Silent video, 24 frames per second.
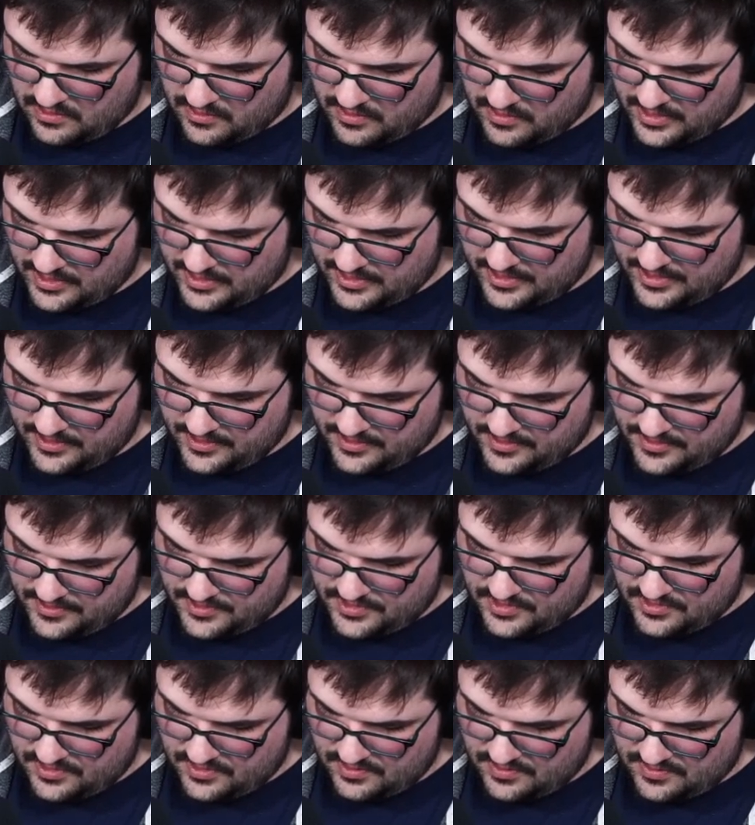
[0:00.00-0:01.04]
All right,
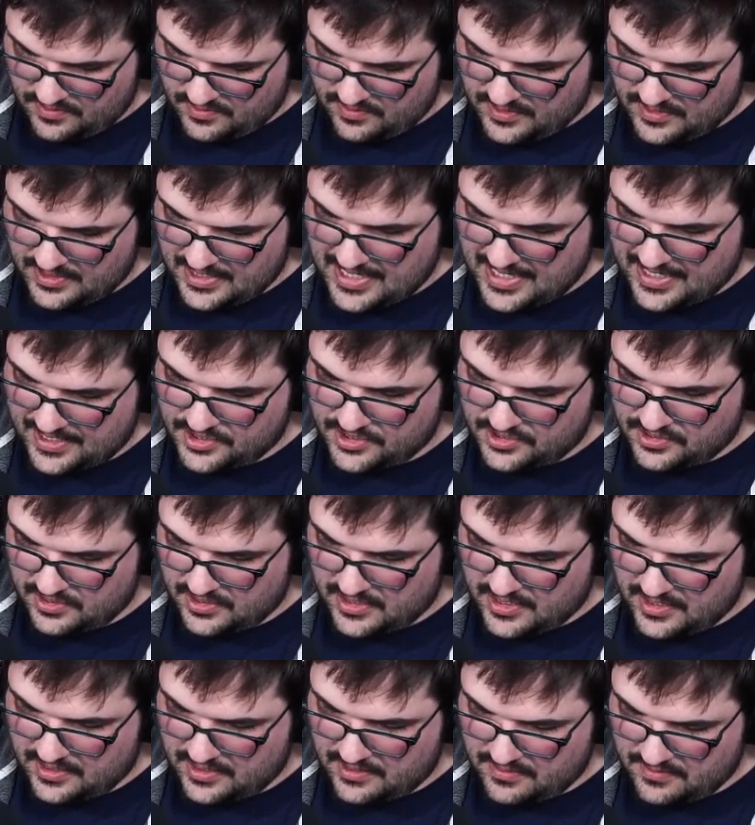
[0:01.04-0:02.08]
here's the action
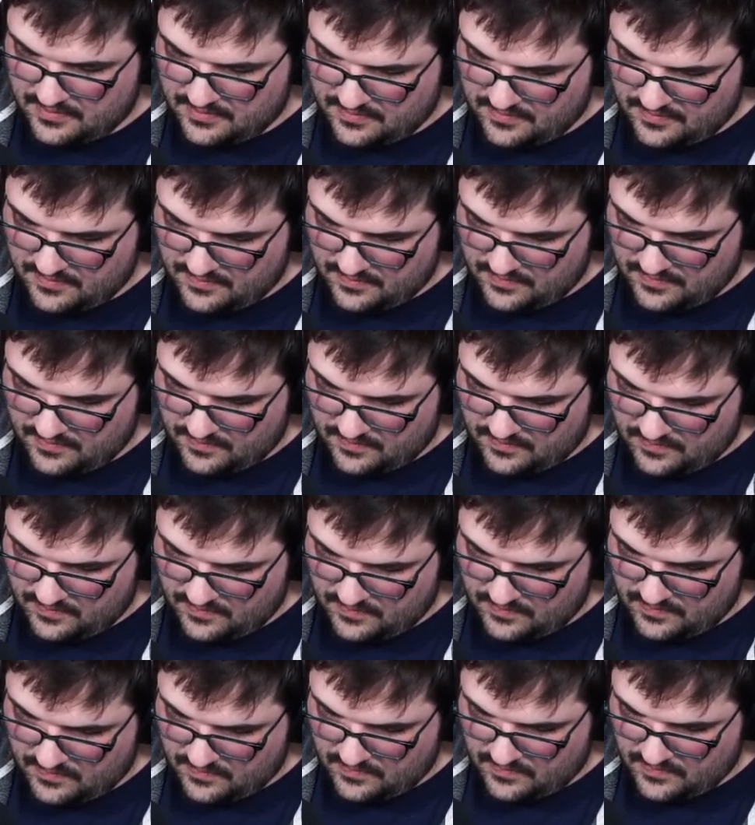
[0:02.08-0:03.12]
line.
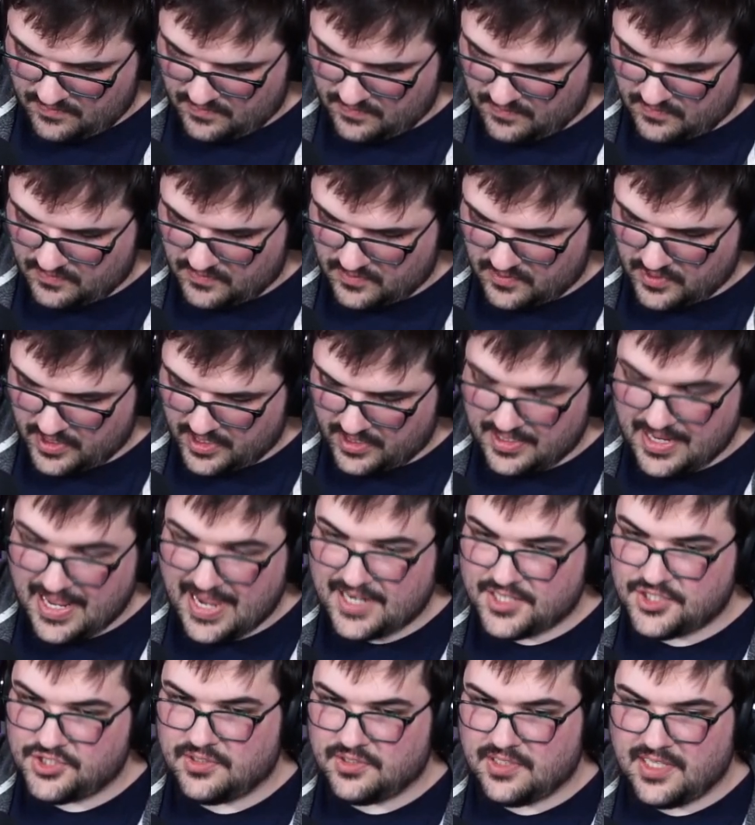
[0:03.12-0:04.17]
All right,
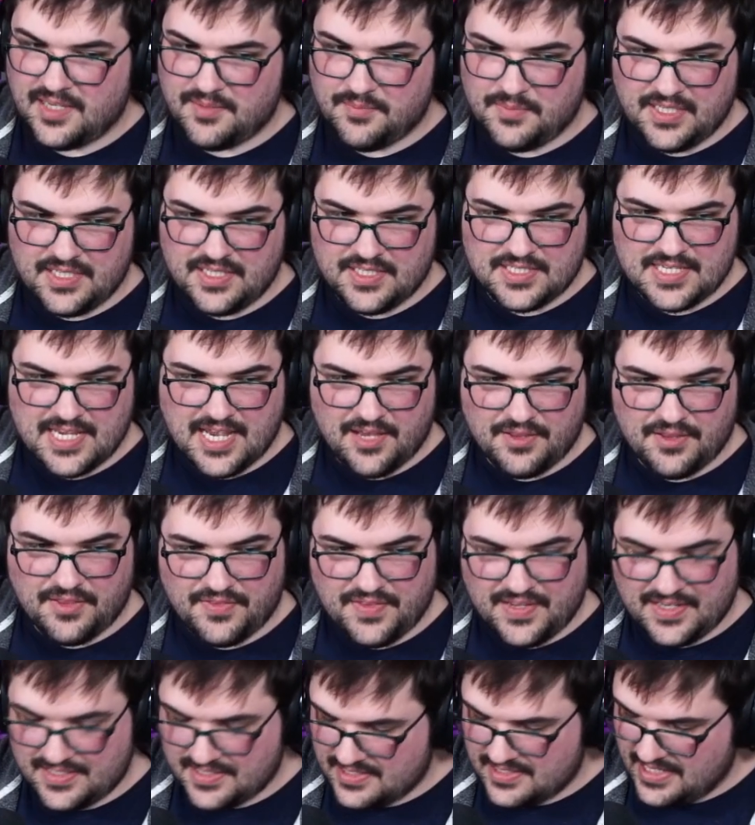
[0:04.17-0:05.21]
action line means how the
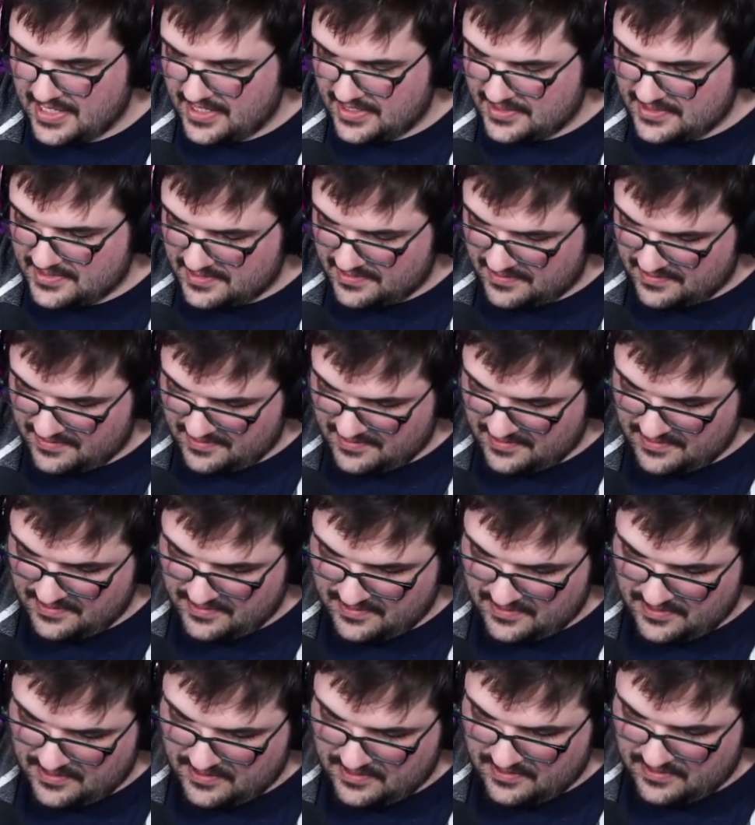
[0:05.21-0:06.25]
thing stands,
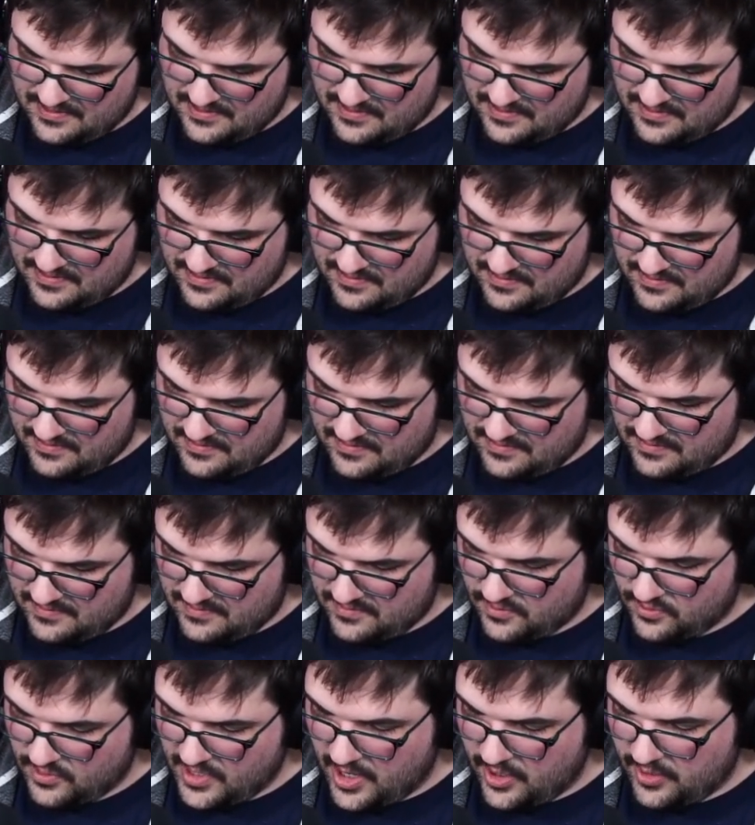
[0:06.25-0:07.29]

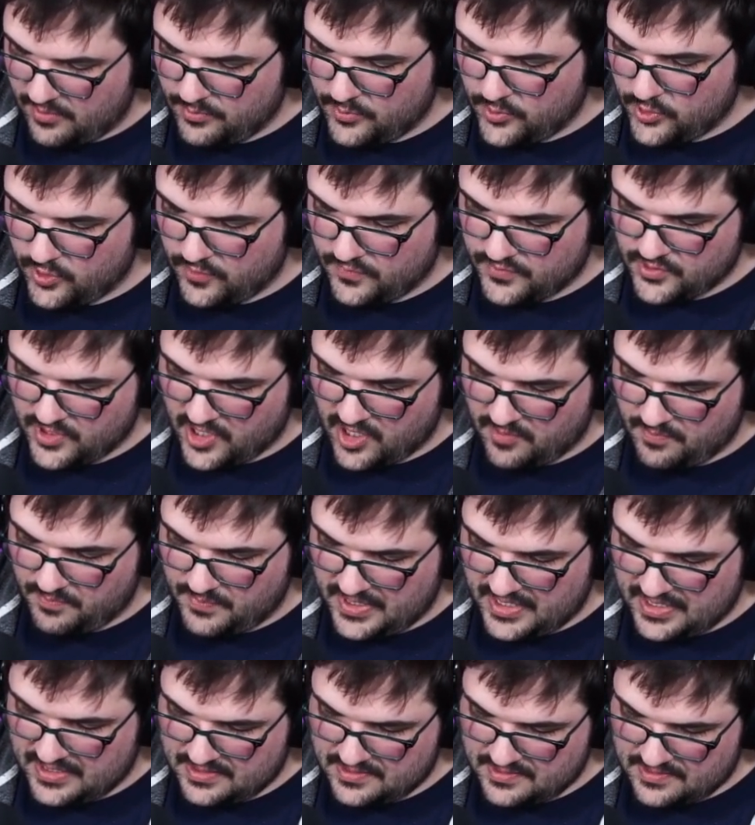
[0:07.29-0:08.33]
or how it moves, or how it
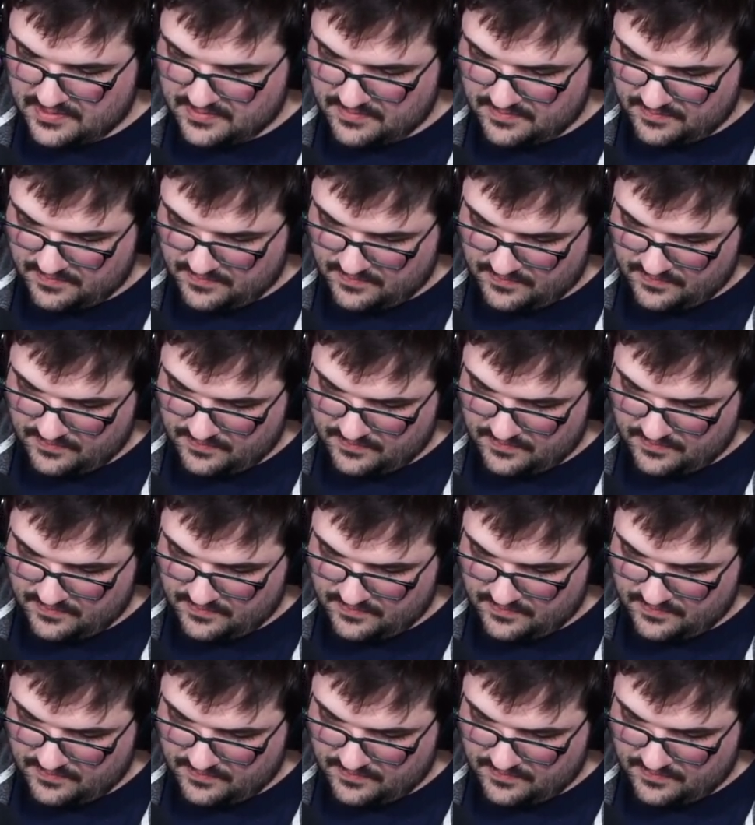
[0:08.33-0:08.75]
bends.